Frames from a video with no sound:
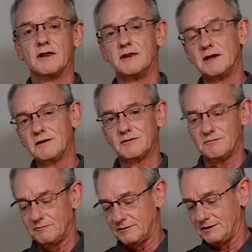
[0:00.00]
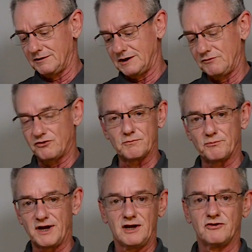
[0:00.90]
Then I'll give you some
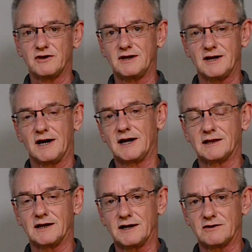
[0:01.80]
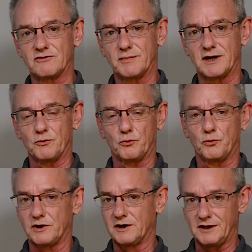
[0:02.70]
basic guidelines about
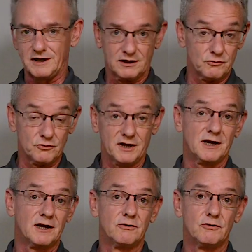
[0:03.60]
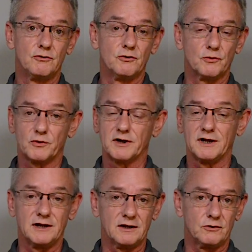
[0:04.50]
what an EQ can do and what an
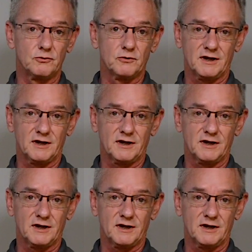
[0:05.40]
EQ